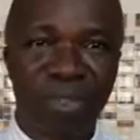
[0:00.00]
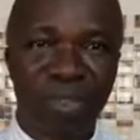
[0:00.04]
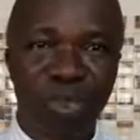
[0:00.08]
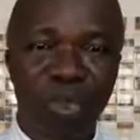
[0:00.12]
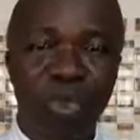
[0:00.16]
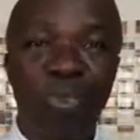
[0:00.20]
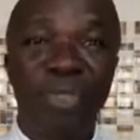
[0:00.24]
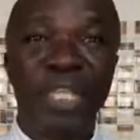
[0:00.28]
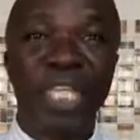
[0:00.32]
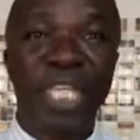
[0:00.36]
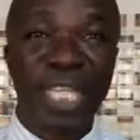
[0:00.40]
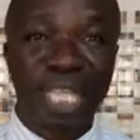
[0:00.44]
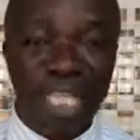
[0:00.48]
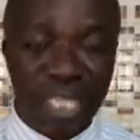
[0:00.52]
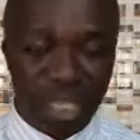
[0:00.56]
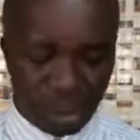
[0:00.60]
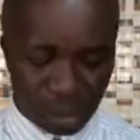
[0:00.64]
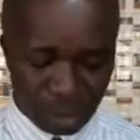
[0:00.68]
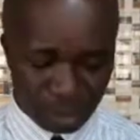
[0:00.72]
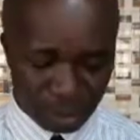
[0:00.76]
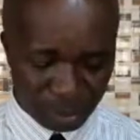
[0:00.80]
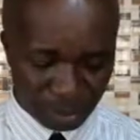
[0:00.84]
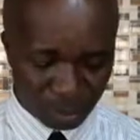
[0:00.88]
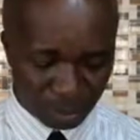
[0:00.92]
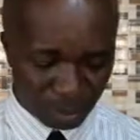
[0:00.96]
to be
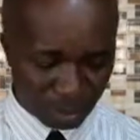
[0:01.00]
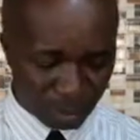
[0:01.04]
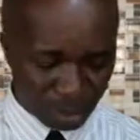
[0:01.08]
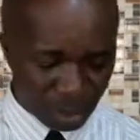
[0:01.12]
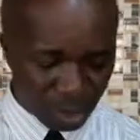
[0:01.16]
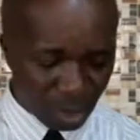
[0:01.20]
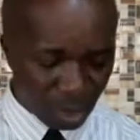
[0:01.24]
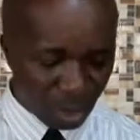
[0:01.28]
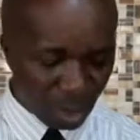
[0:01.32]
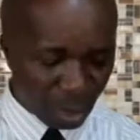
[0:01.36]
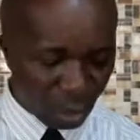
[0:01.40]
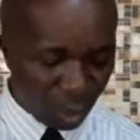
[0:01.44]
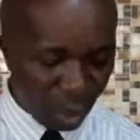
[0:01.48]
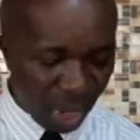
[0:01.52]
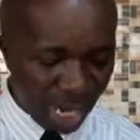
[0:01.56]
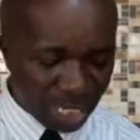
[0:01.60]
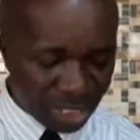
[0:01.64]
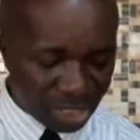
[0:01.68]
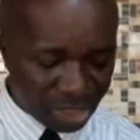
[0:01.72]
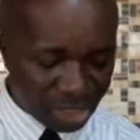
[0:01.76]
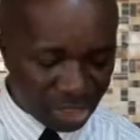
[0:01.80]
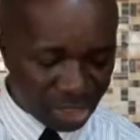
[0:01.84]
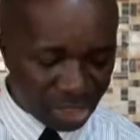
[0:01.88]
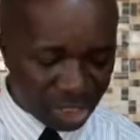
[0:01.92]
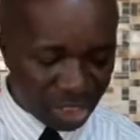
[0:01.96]
ill,
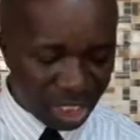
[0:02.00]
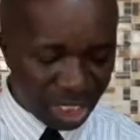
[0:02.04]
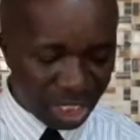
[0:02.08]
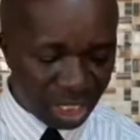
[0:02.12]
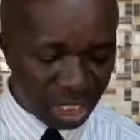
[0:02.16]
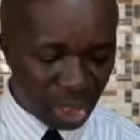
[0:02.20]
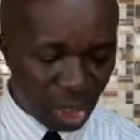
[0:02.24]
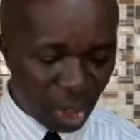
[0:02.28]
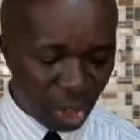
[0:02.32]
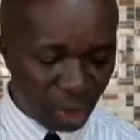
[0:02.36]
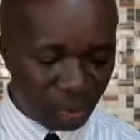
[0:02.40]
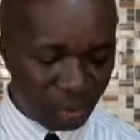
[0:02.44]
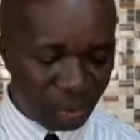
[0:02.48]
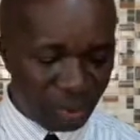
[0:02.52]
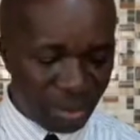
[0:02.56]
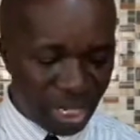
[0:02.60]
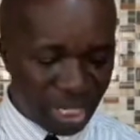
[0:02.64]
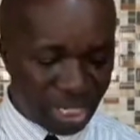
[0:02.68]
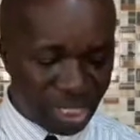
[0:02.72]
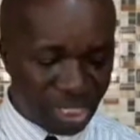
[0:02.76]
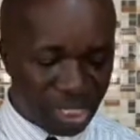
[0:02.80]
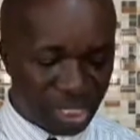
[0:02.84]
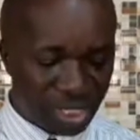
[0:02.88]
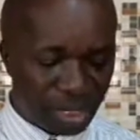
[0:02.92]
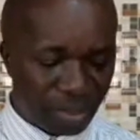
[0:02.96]
while Chilion
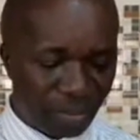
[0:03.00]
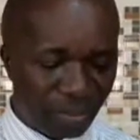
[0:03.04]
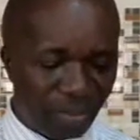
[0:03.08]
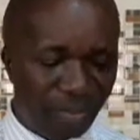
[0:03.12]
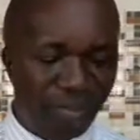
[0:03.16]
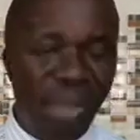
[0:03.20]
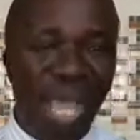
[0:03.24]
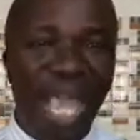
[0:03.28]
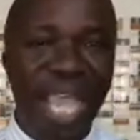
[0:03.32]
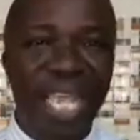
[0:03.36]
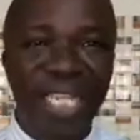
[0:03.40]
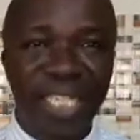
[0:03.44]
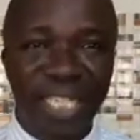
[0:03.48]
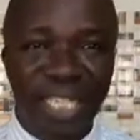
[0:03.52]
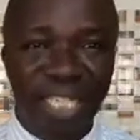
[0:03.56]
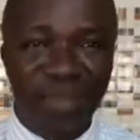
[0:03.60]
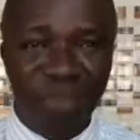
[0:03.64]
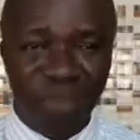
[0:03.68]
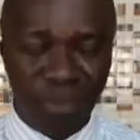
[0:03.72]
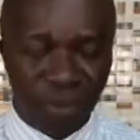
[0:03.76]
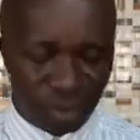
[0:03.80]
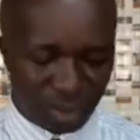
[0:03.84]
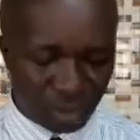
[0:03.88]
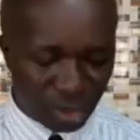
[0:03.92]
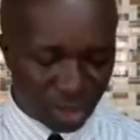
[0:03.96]
means
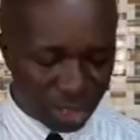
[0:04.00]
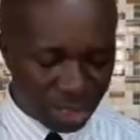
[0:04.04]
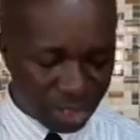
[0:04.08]
pining,